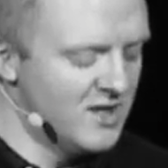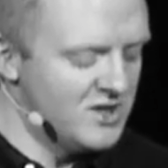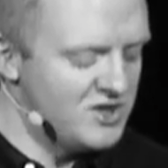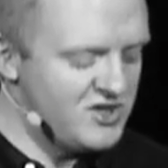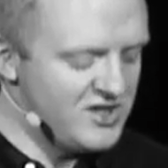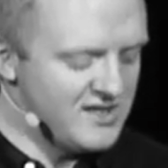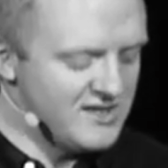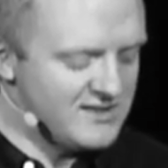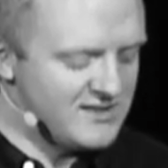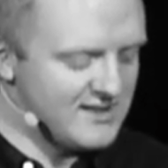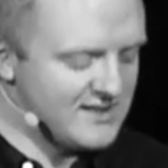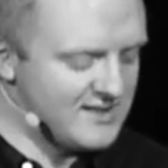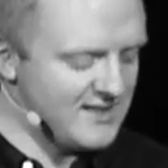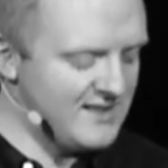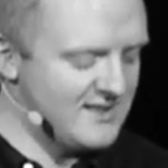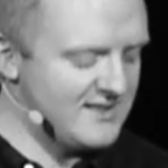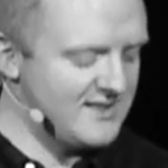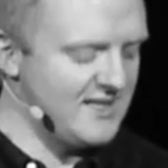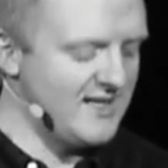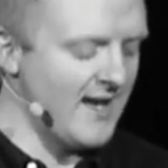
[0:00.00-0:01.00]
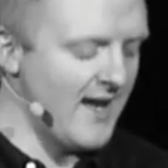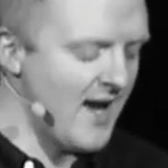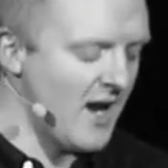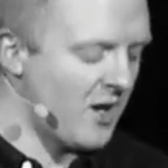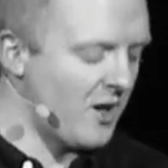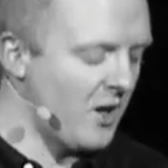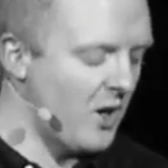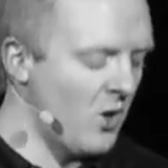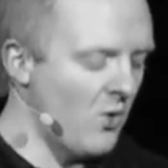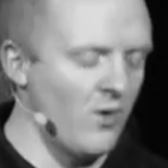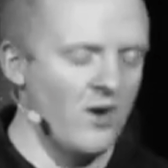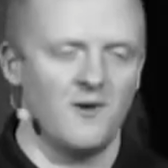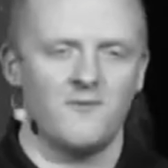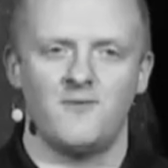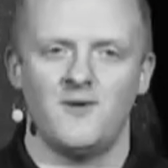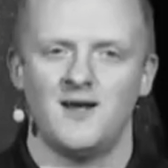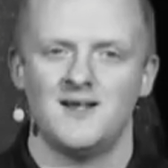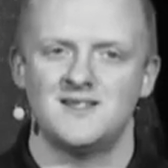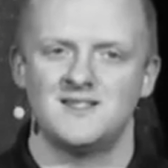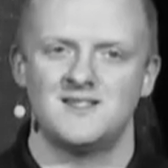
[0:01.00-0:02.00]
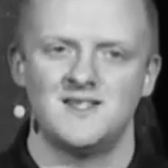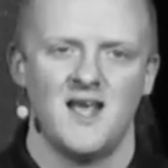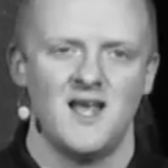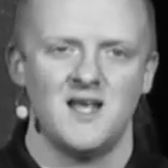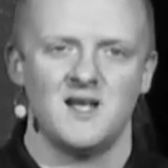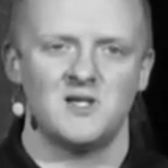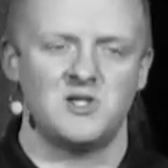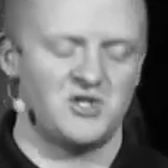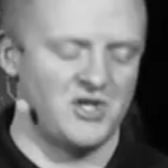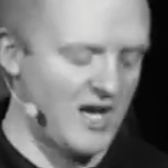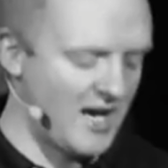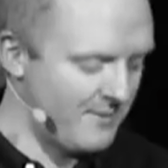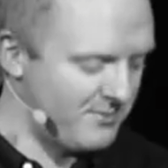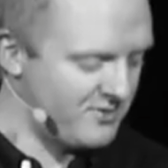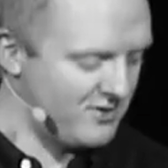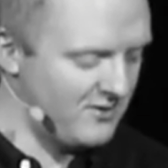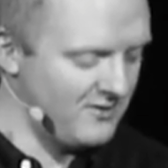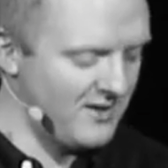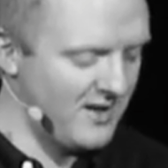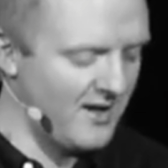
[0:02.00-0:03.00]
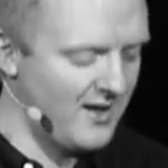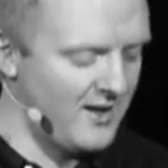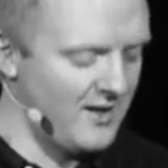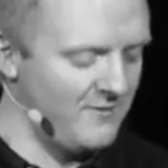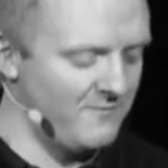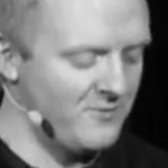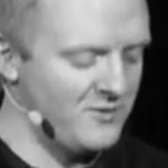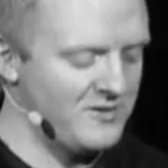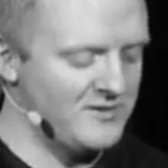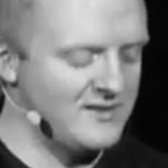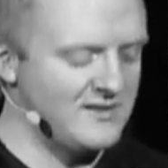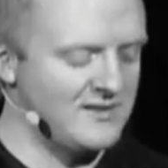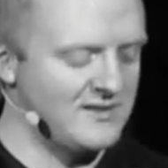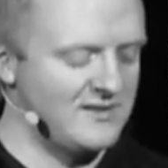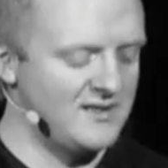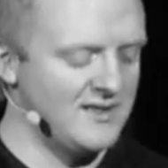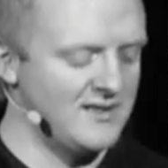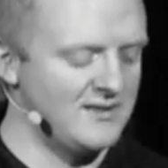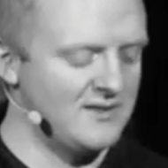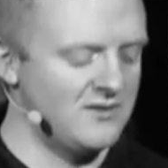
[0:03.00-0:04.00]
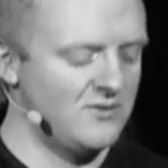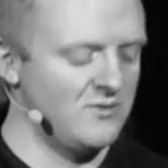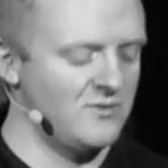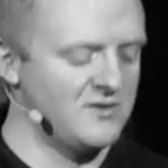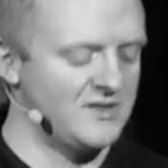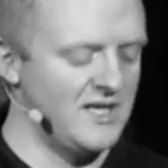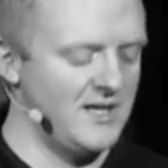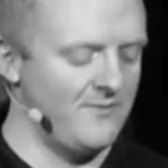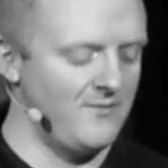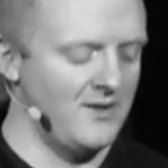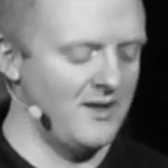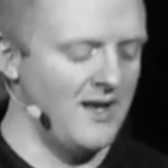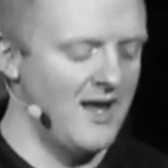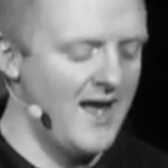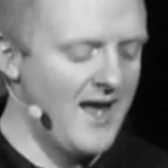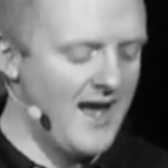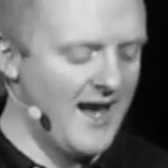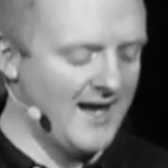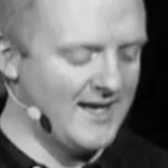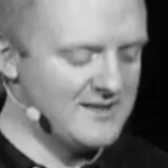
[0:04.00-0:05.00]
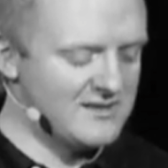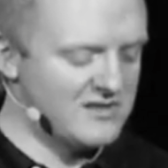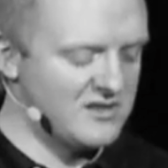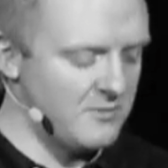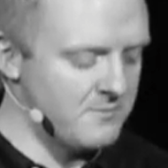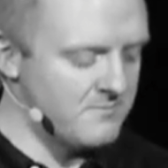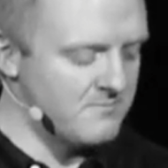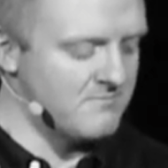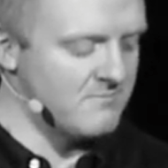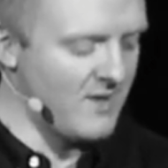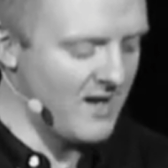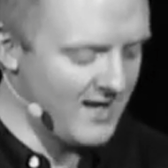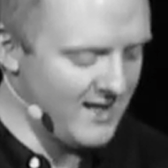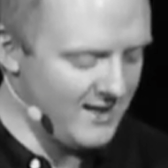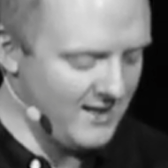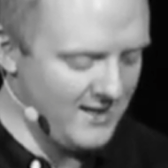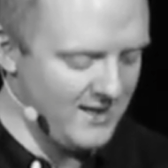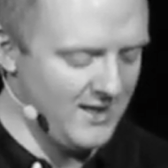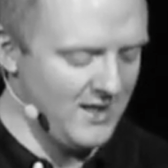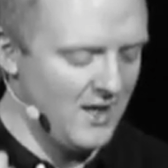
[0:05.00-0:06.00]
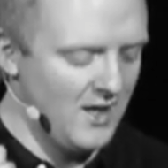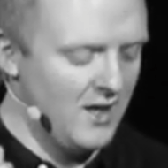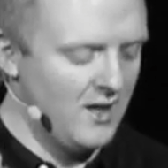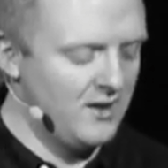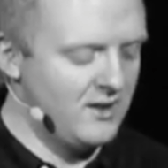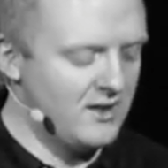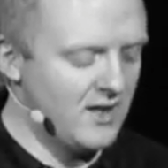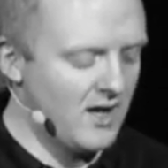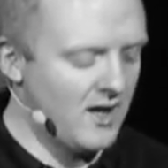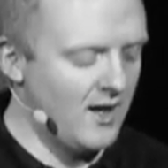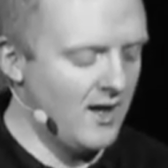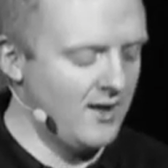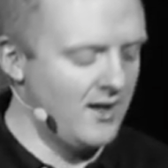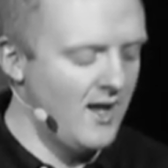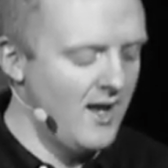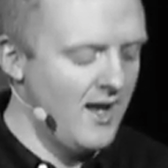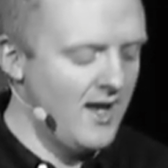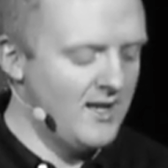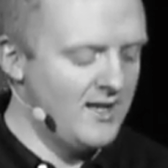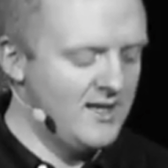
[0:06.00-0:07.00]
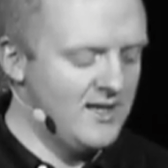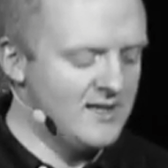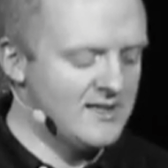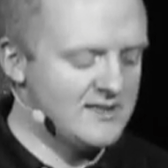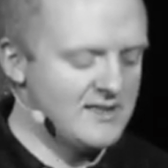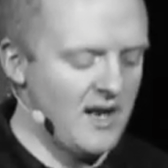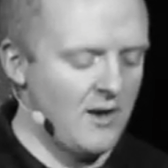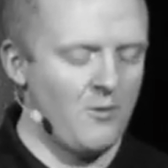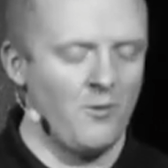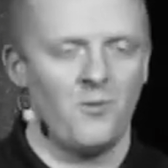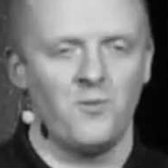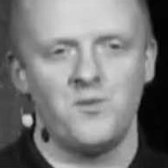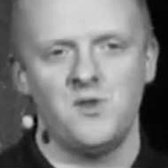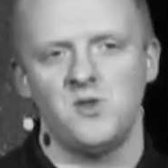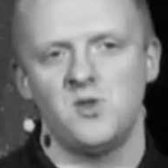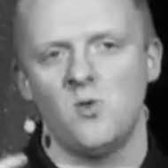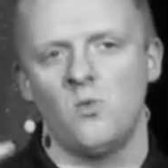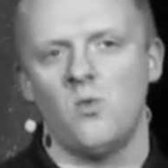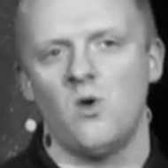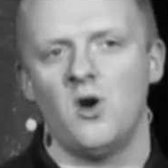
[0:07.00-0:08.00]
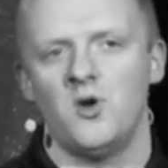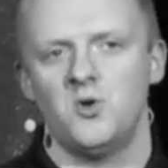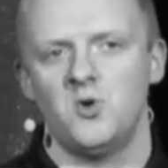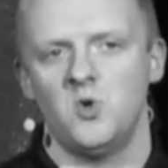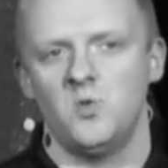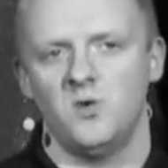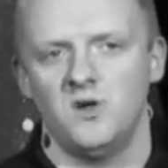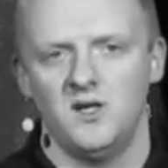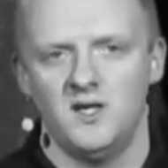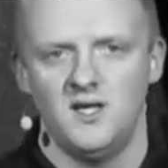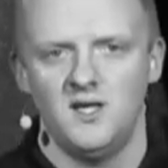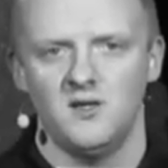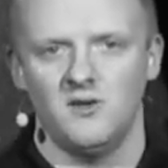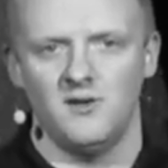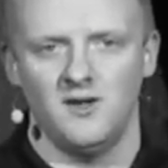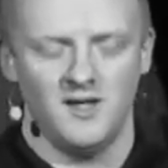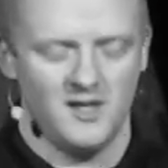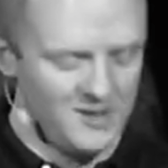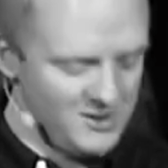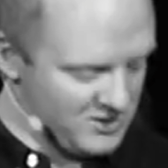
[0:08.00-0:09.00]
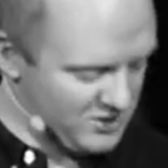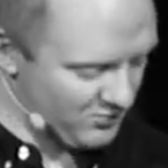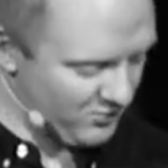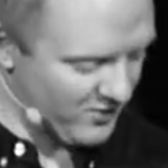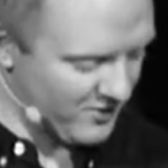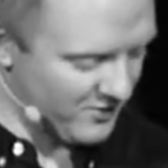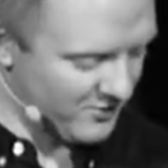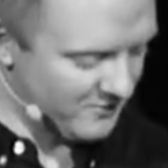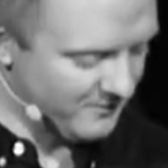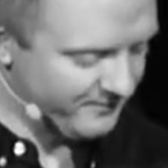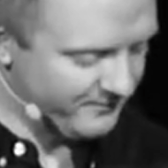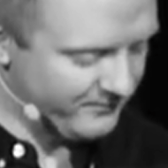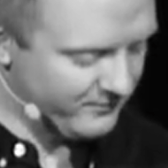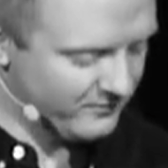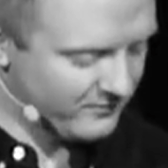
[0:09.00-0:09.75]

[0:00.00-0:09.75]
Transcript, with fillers: Jesus is the echo of Isaiah chapter 9, verses 6 through 7, as the mighty God. And he is not only the one who would heal Israel,